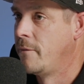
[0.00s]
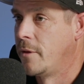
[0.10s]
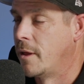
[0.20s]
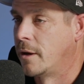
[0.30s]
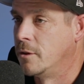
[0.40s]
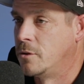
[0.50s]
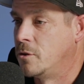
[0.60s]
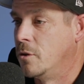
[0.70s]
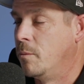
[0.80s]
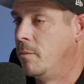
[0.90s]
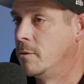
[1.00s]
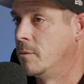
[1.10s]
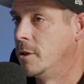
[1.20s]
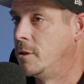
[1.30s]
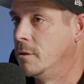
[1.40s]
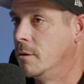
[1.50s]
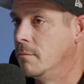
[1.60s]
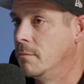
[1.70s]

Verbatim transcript: They're like, there's just no, it's a waste of your time.